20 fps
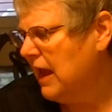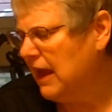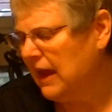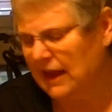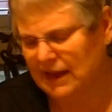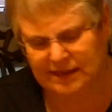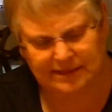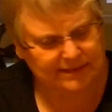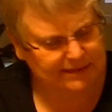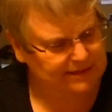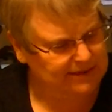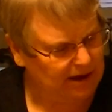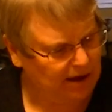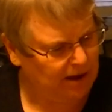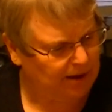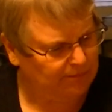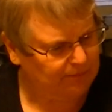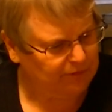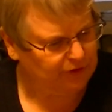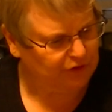It's
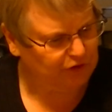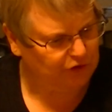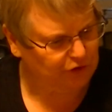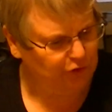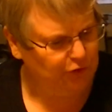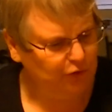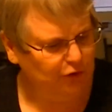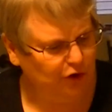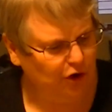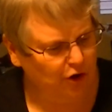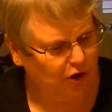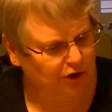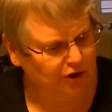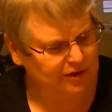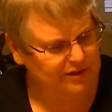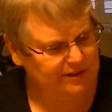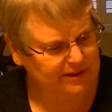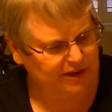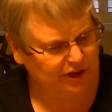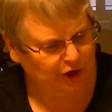the 2
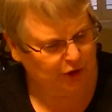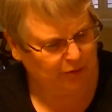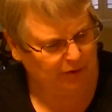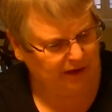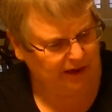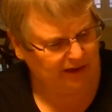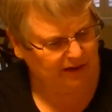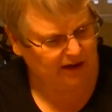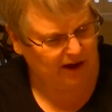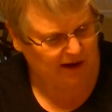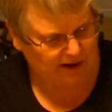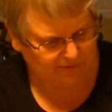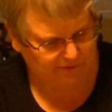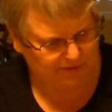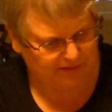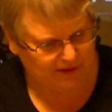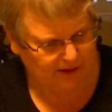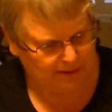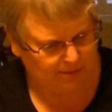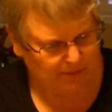yards that you get
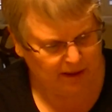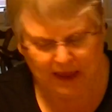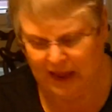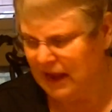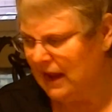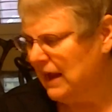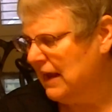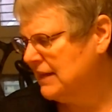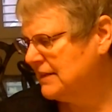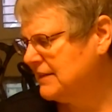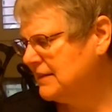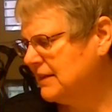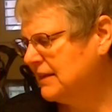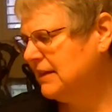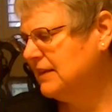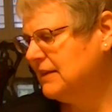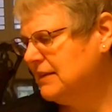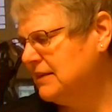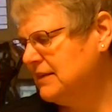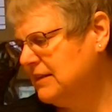of them. It's a
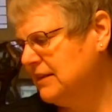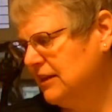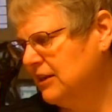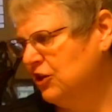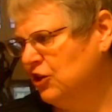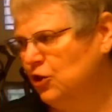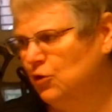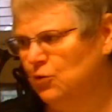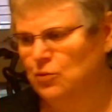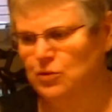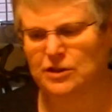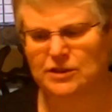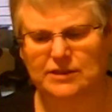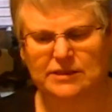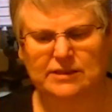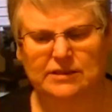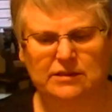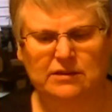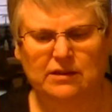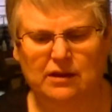
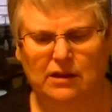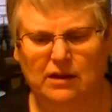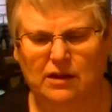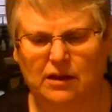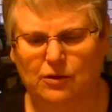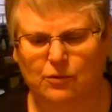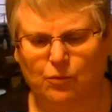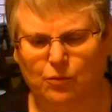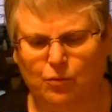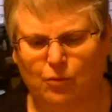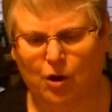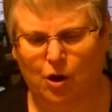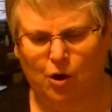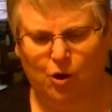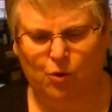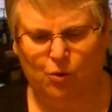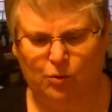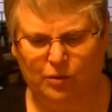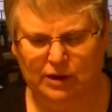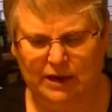continuous
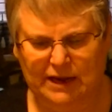row.